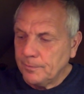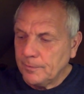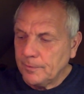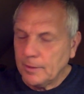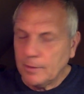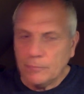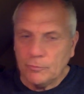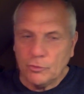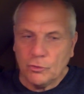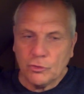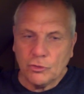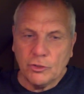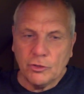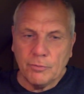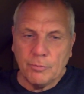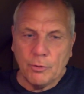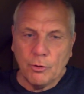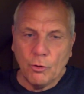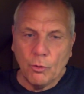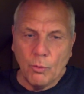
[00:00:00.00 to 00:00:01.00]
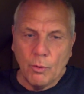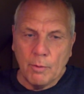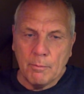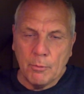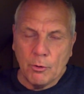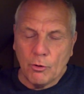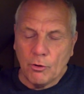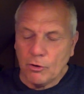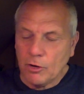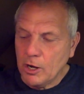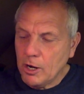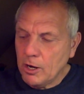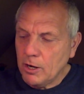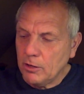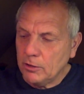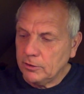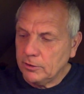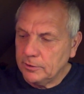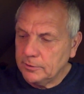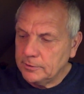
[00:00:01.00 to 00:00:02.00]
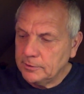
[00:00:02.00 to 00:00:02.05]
I'm just going to pull one more card.